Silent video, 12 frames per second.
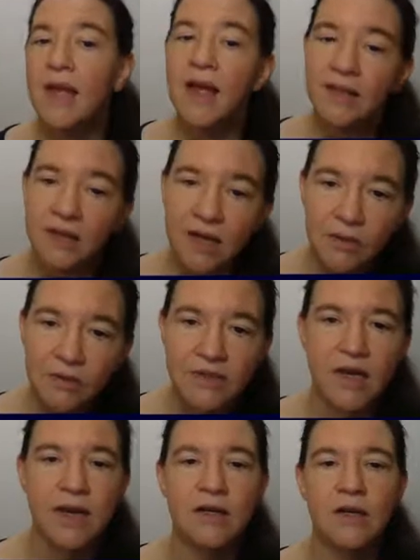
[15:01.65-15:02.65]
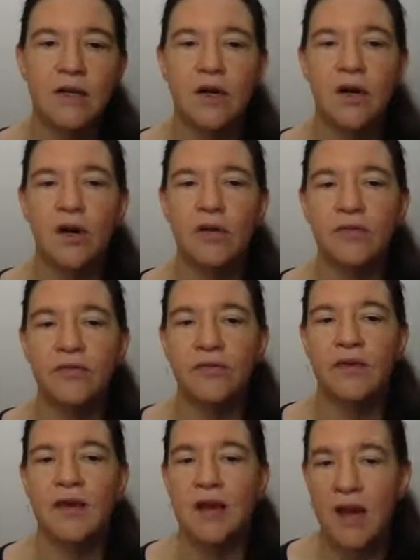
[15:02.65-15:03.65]
At the downside of
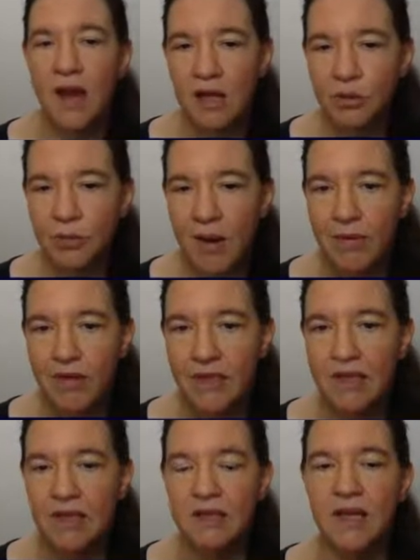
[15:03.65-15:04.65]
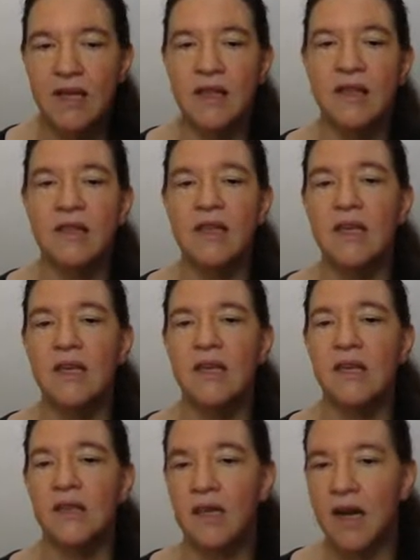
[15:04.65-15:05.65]
large public keys. And then
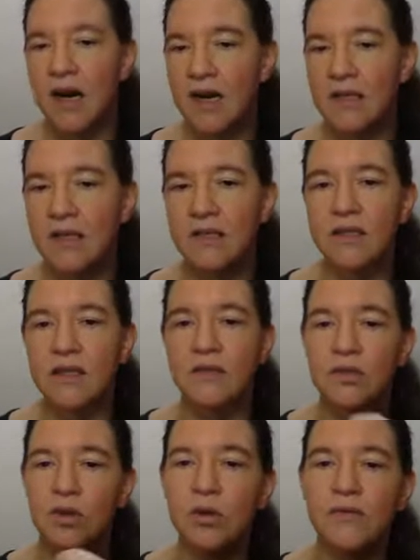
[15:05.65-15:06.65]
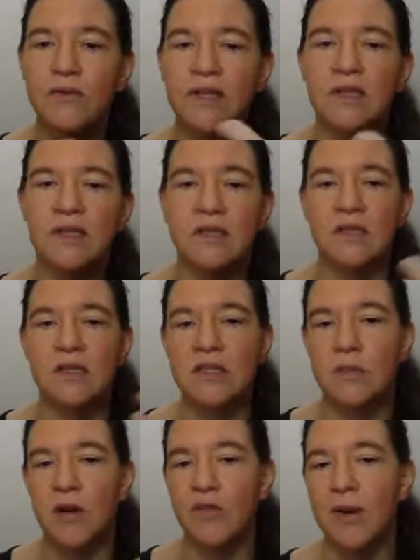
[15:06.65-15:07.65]
the hardness is solving this
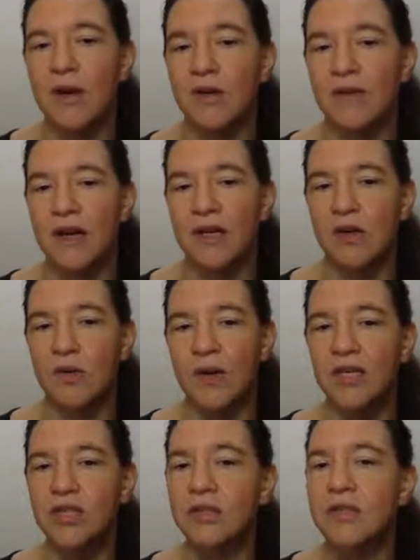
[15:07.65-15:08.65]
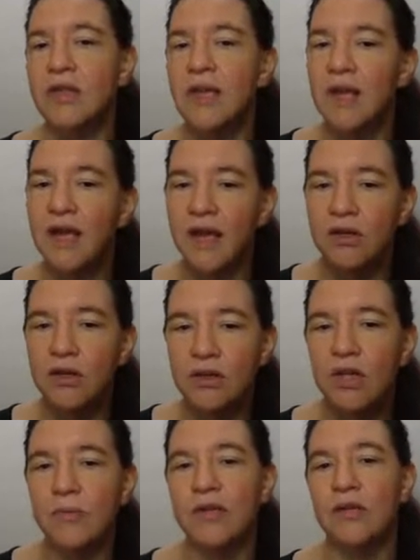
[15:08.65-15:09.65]
system of multivariate equations. And you
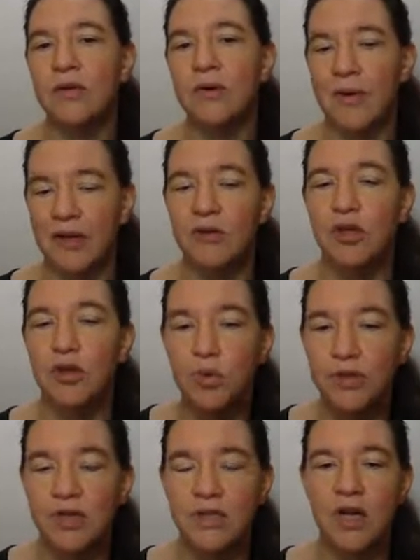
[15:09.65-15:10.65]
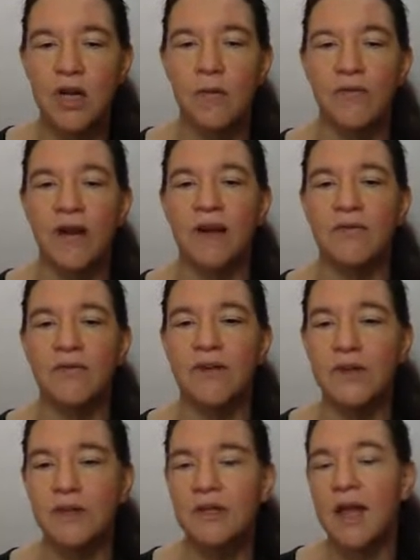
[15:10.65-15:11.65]
typically do, well, you're doing this over finite
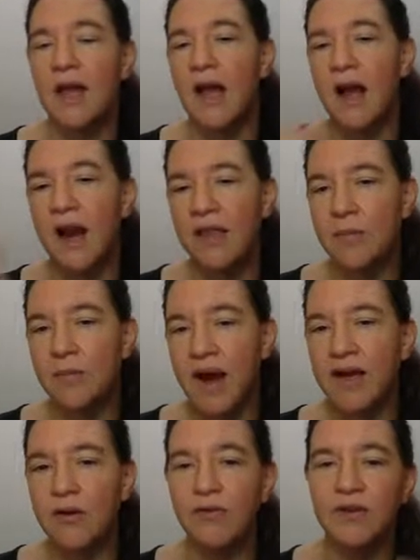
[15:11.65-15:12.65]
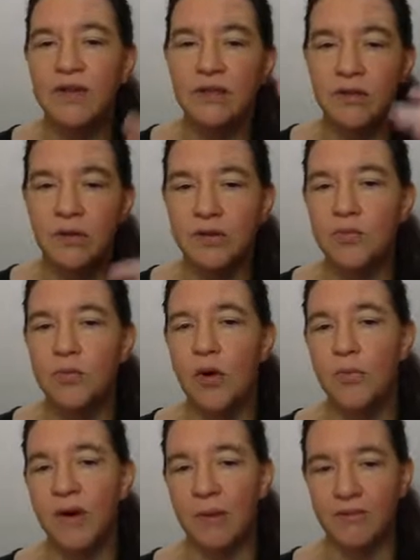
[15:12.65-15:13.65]
fields, either binary fields or
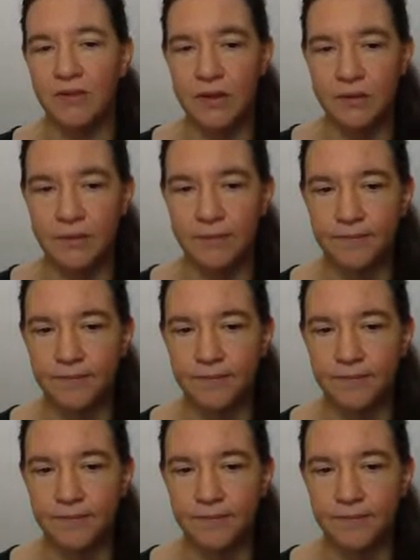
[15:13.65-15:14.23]
small public fields.